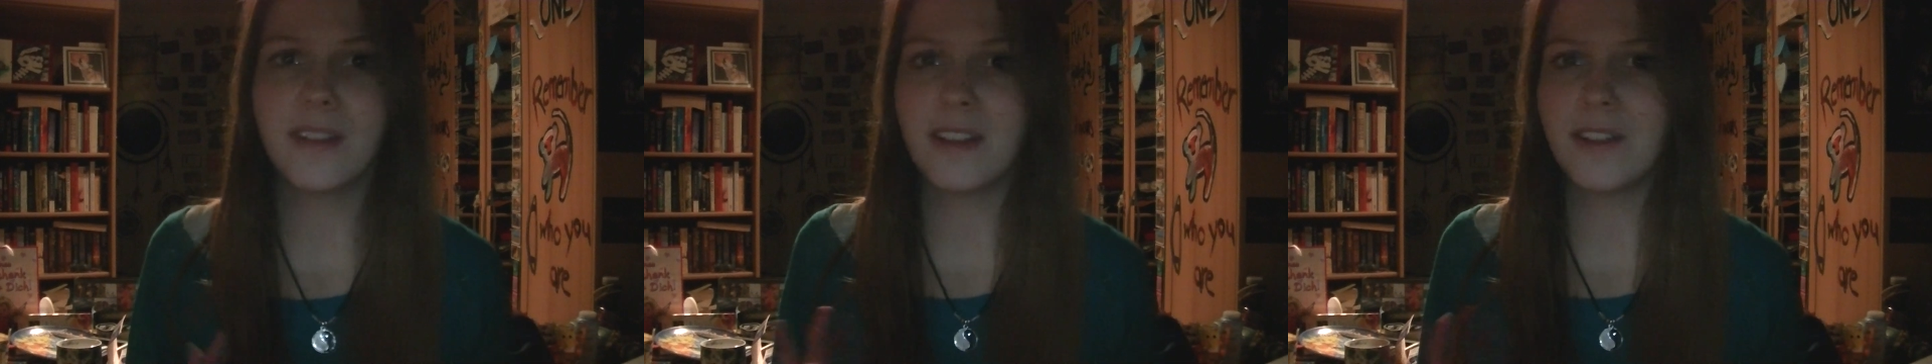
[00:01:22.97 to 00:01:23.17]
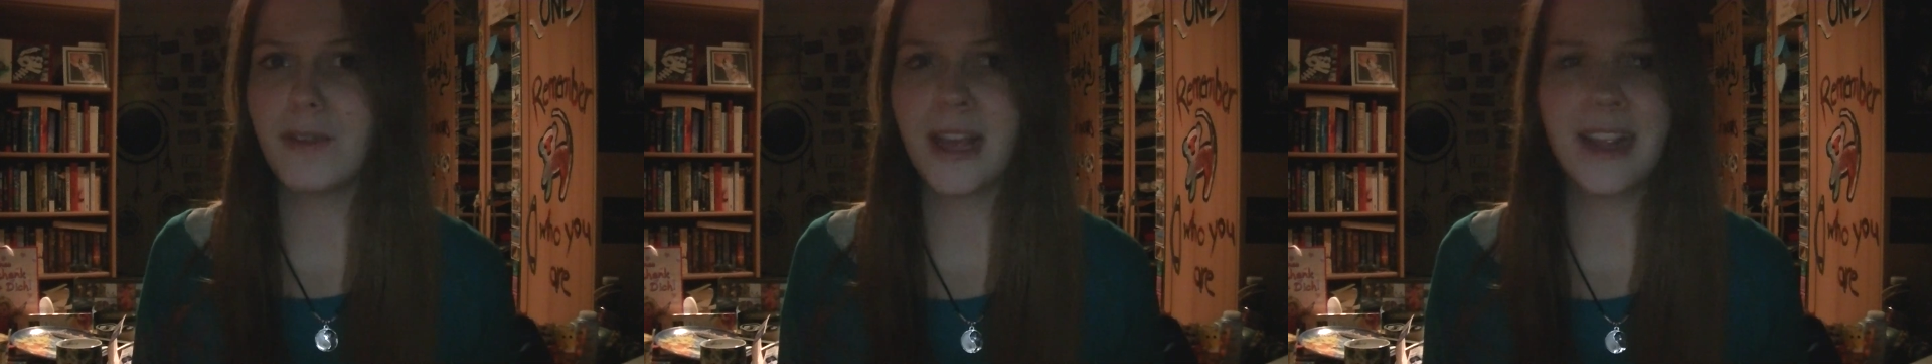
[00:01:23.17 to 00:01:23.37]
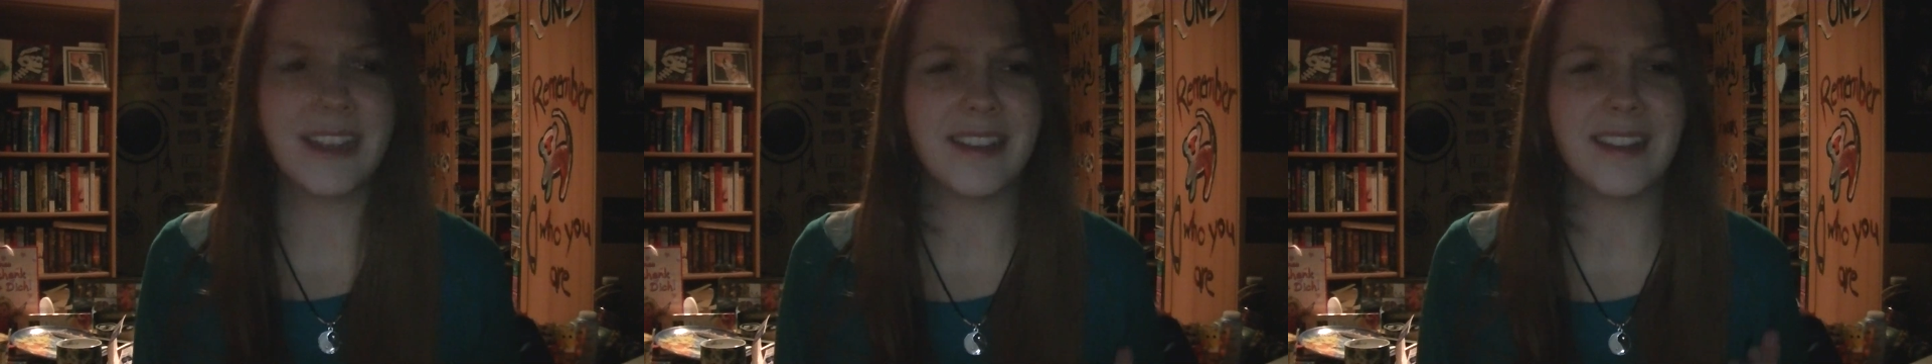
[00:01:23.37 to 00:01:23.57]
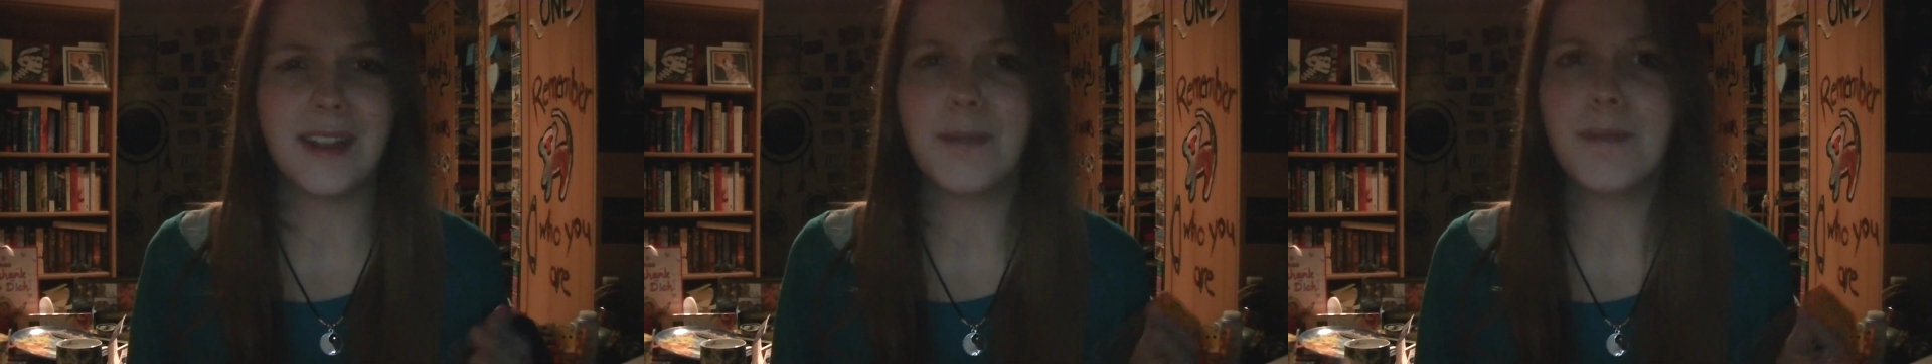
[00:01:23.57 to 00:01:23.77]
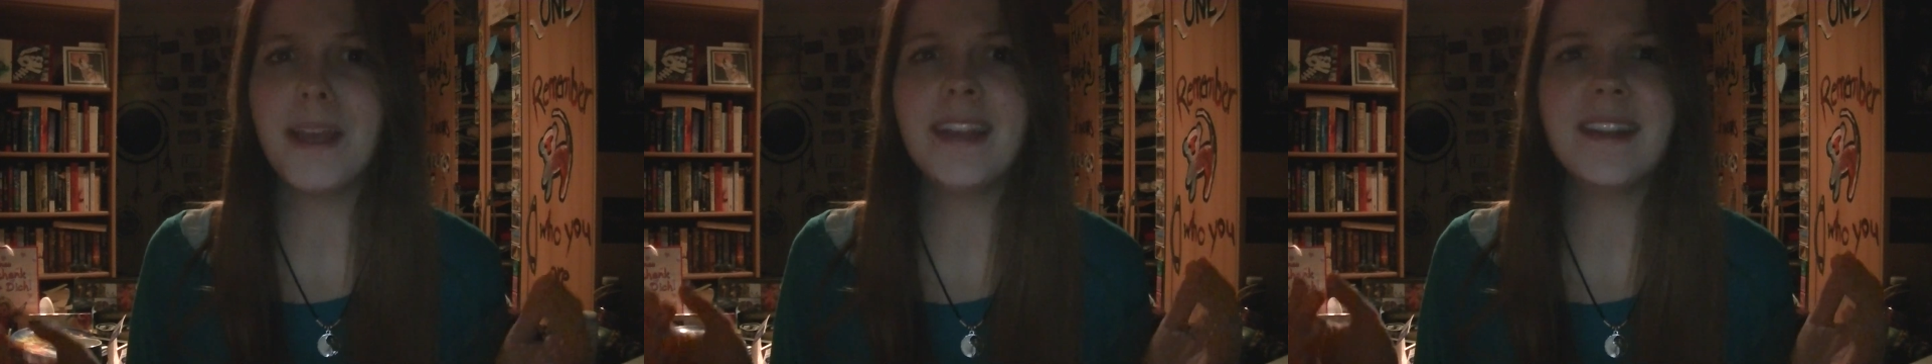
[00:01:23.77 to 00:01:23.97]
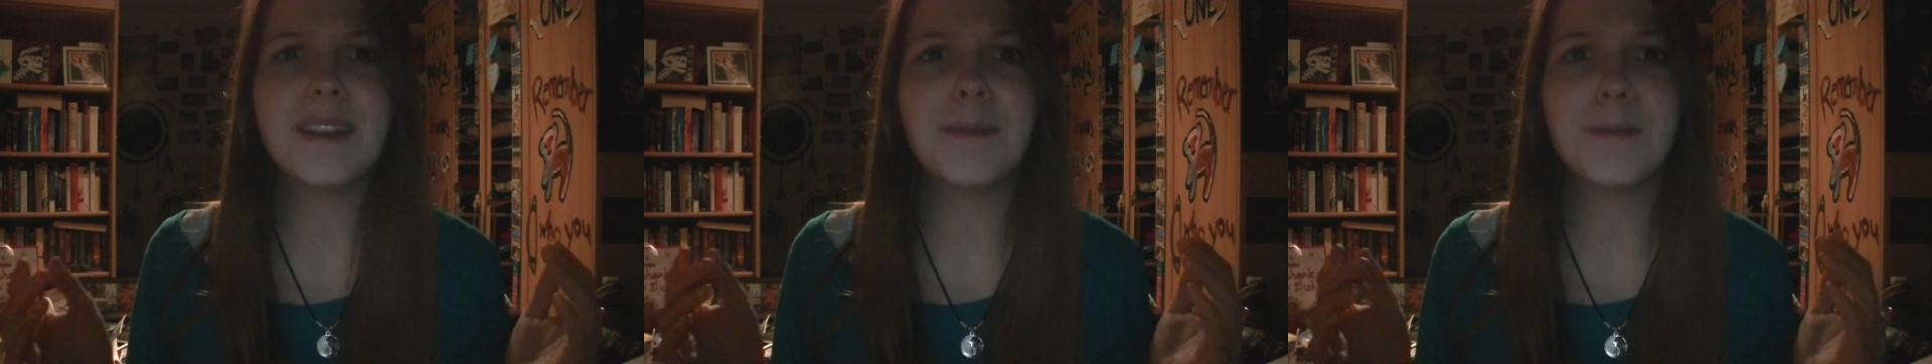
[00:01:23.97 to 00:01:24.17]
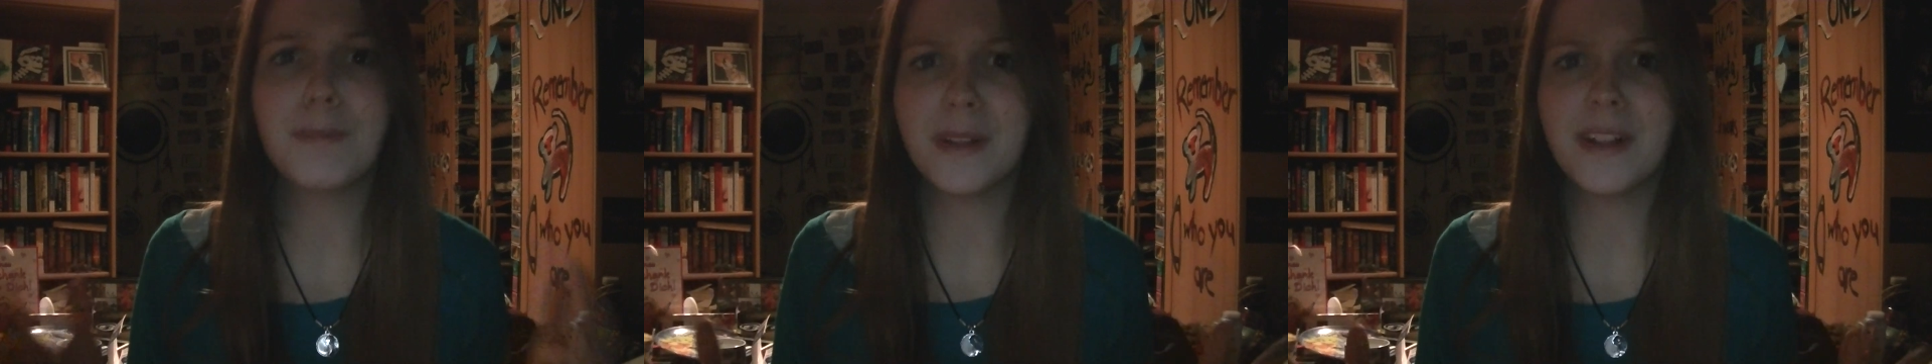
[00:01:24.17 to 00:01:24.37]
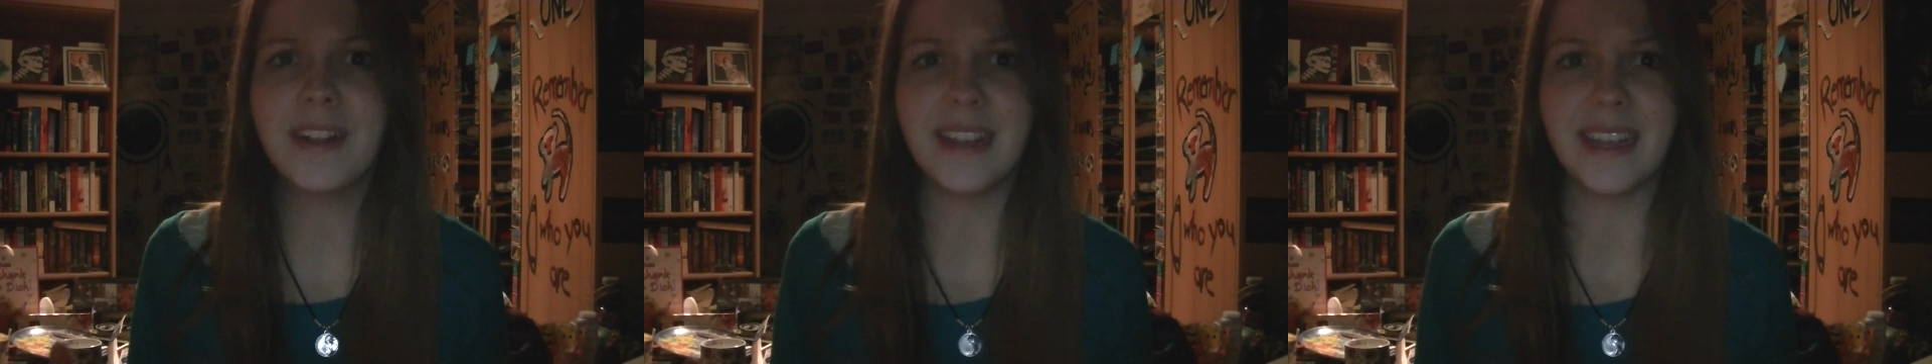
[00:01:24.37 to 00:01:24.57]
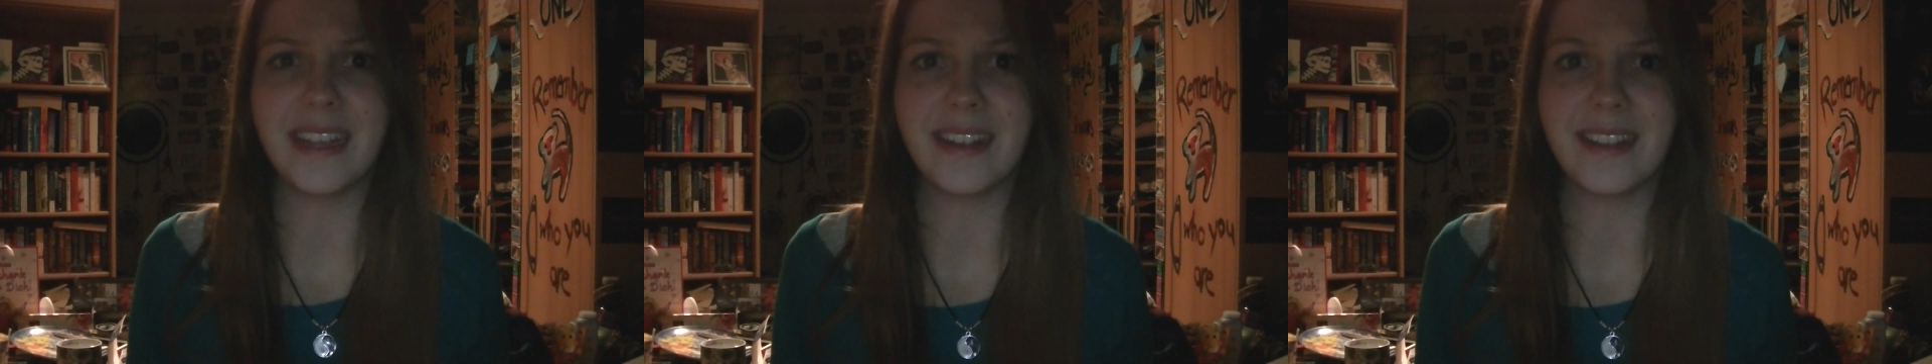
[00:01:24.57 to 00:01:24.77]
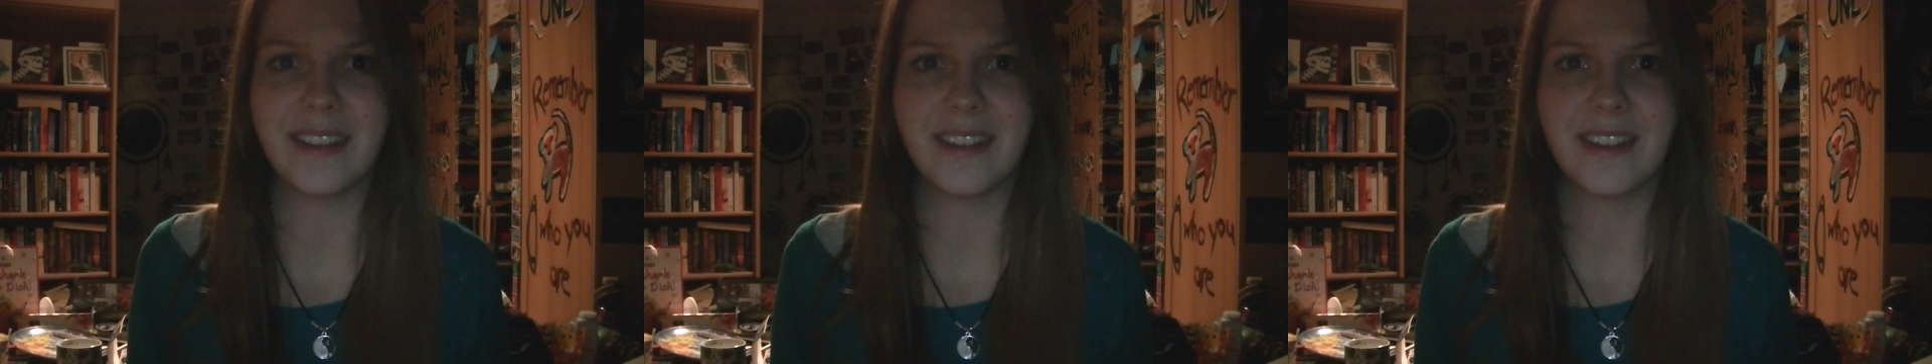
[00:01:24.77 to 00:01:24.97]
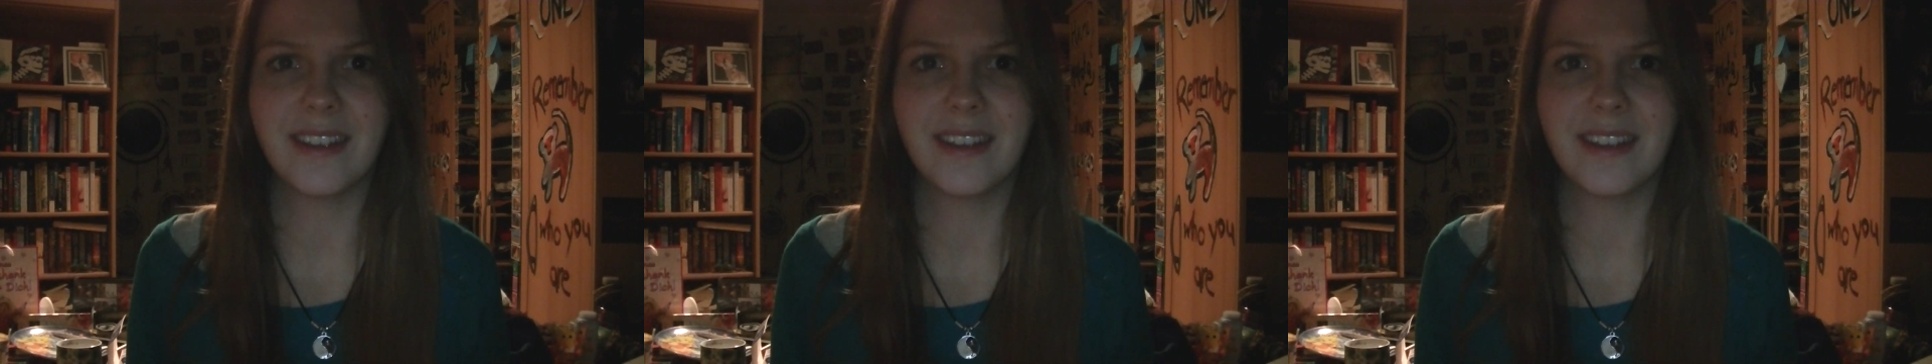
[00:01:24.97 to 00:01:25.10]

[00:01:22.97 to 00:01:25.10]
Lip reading: and valleys and amazing buildings.